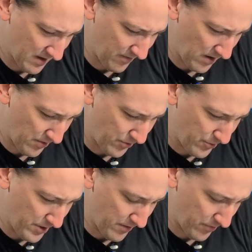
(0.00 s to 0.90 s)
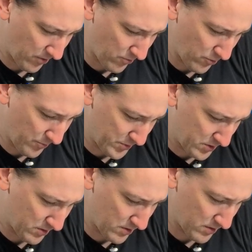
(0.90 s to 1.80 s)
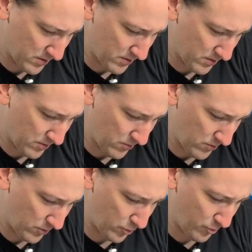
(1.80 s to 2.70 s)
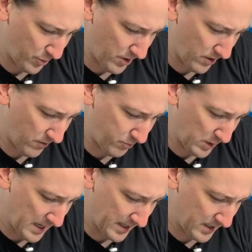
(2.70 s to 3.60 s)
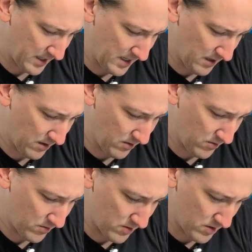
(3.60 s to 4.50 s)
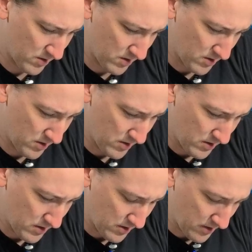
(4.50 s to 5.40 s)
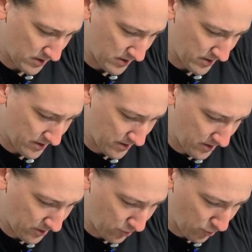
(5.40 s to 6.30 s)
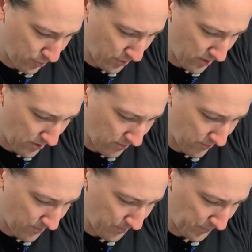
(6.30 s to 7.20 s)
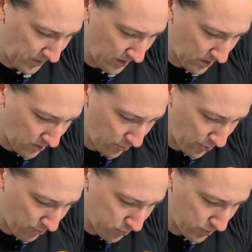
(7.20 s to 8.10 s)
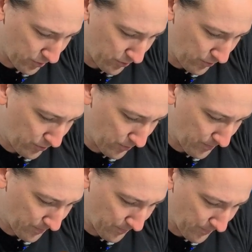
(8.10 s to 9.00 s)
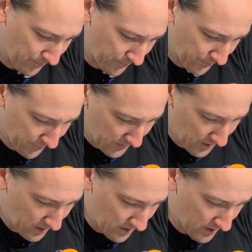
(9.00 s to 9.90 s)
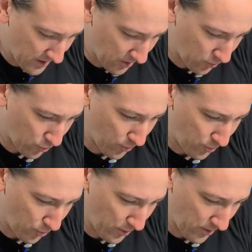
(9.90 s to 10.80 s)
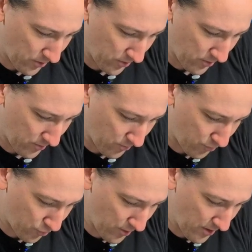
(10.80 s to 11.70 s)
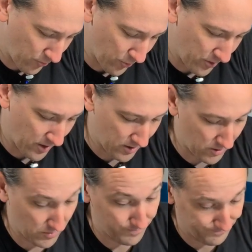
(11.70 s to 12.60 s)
I've got 3 different groups. Group of black and yellow, a group of yellow with blue, and a group with brown with yellow.